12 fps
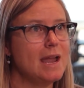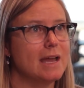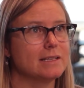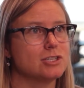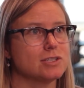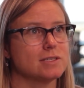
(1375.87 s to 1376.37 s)

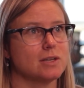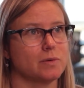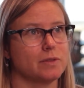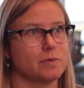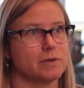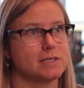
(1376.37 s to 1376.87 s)
And just
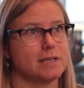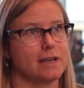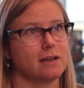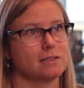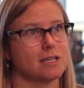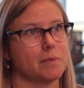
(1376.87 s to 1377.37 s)
know that we're
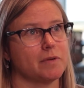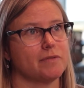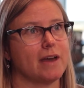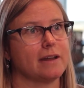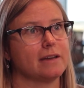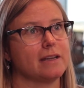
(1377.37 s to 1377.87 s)
staying on top of
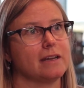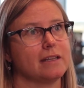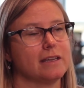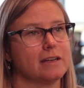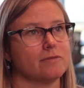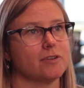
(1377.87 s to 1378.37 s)
that and getting
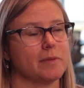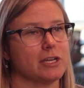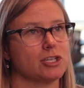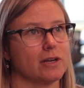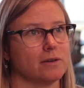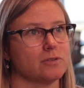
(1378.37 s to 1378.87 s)
the
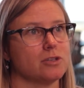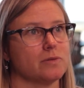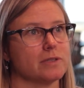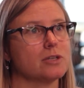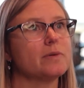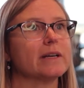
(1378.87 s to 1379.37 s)
information out to you
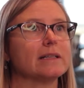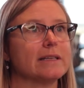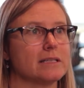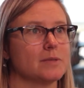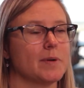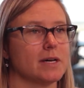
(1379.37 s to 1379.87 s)
as
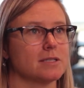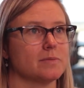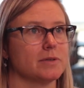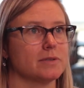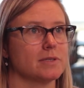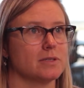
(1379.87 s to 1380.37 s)
quickly as
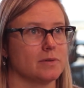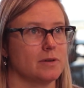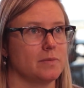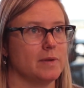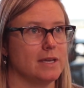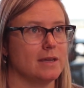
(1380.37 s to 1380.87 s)
possible so
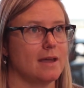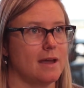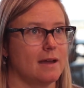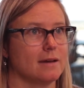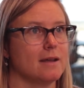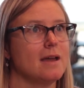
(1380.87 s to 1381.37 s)
that we
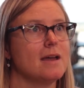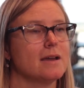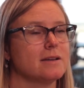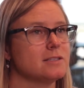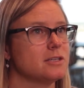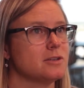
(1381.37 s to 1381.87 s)
can
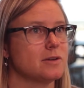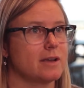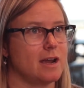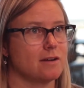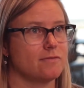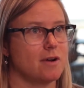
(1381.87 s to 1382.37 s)
continue to
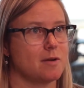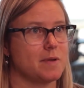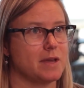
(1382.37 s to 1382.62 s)
care for our